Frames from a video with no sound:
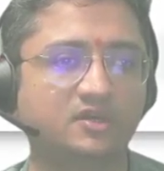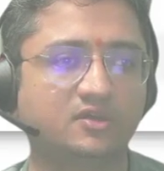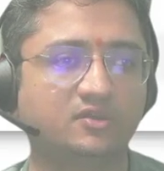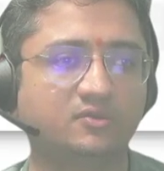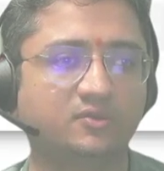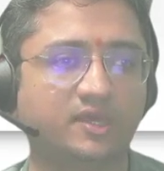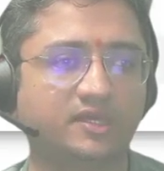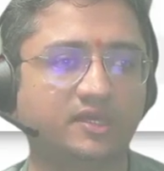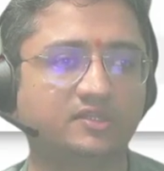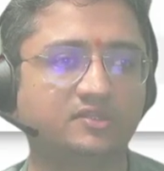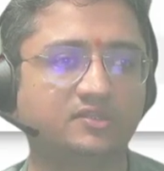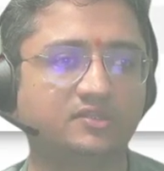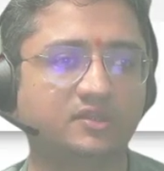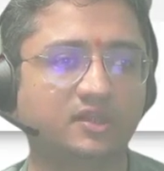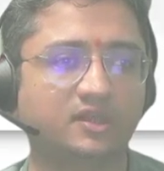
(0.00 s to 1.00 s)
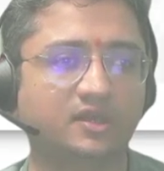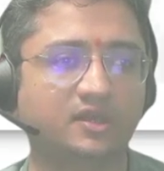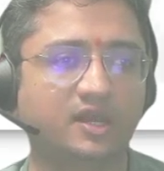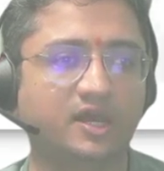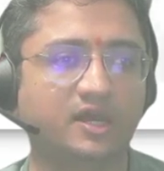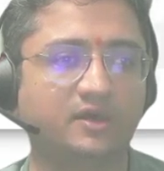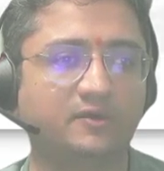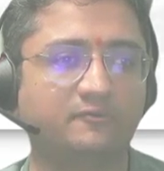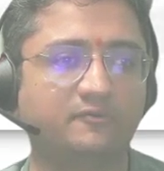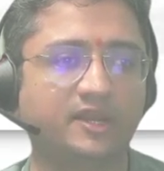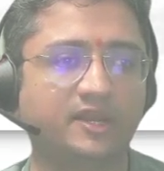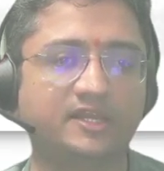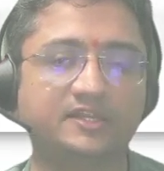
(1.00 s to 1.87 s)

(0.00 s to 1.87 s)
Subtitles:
So I can, when I